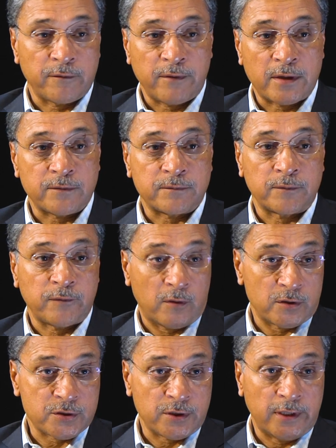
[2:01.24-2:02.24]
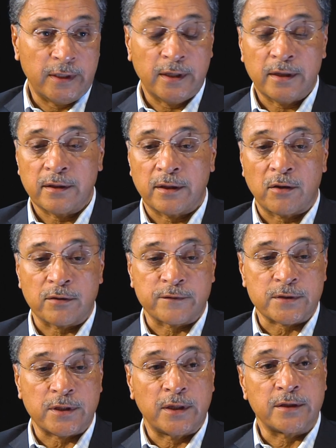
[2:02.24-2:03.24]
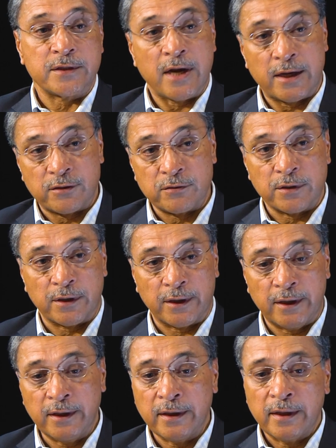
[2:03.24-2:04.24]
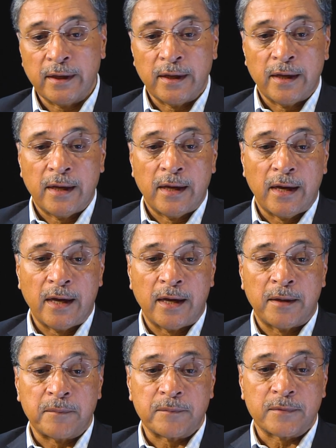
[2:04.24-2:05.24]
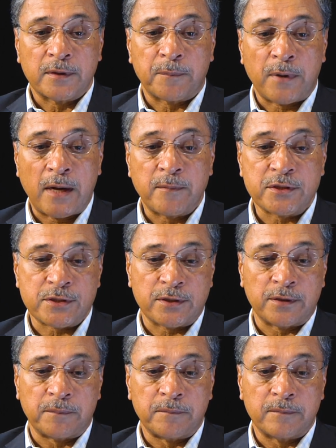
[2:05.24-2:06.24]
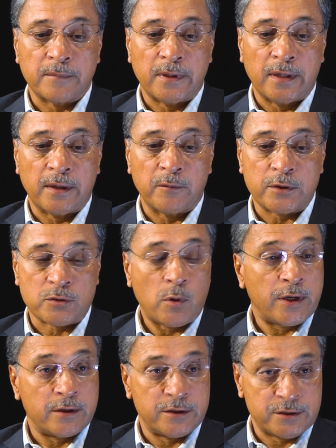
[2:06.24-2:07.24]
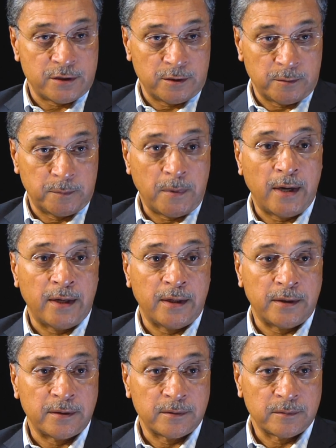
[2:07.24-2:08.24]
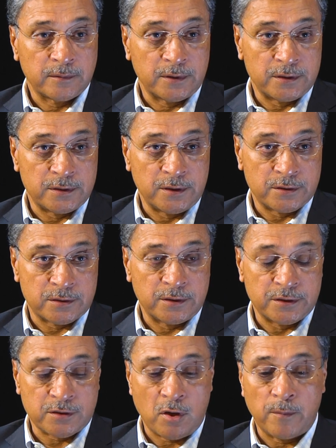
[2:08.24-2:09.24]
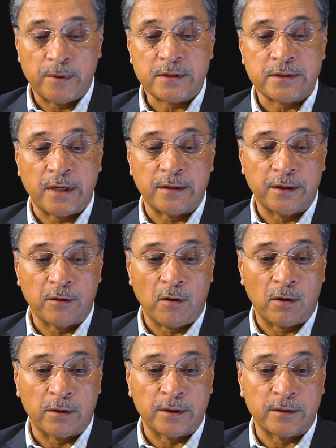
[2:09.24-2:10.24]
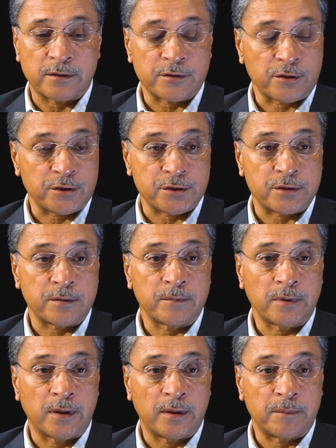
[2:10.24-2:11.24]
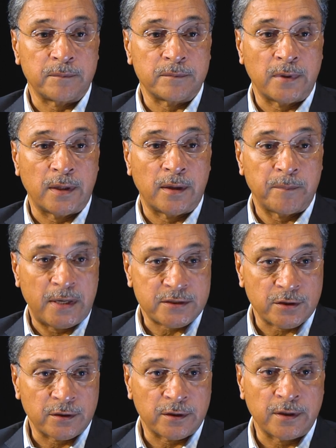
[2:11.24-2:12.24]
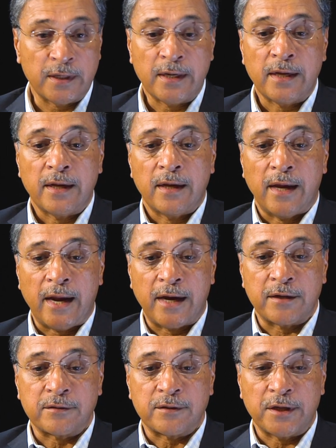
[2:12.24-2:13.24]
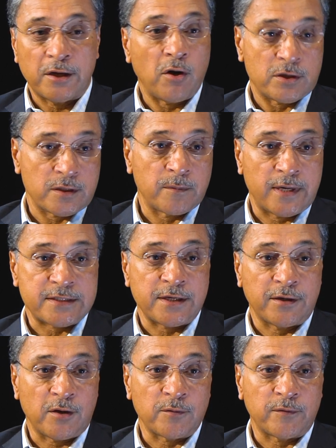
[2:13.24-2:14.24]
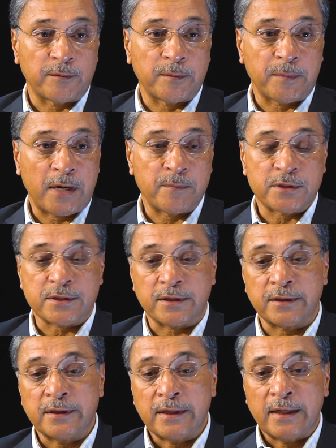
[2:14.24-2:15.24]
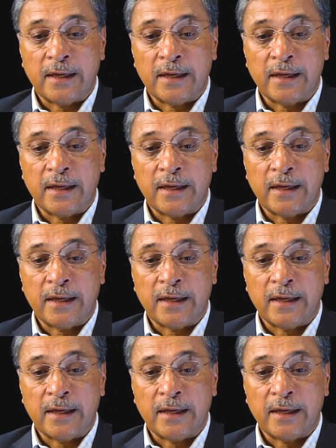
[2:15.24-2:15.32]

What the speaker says: event for Australia, and a lot of Australians head to Turkey. The Prime Minister was quite disturbed by these comments, and he called in the Turkish ambassador, and he got some dressing down from the Prime Minister.